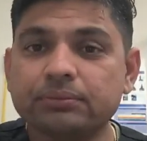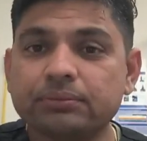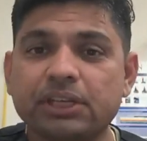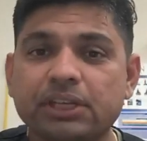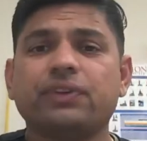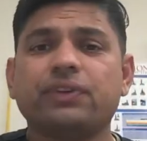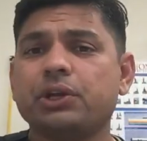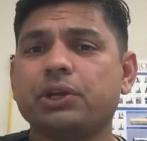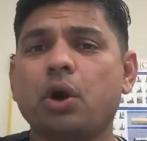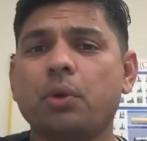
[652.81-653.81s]
It's very
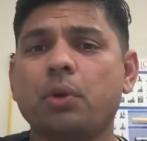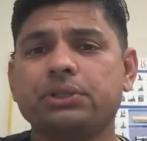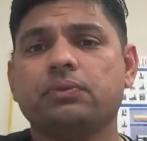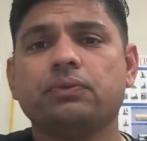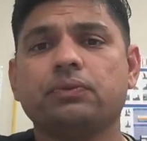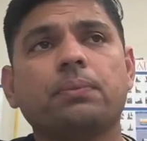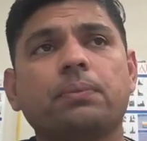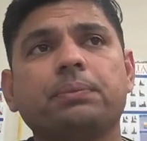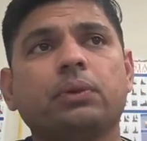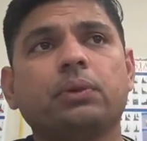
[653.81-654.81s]
common for people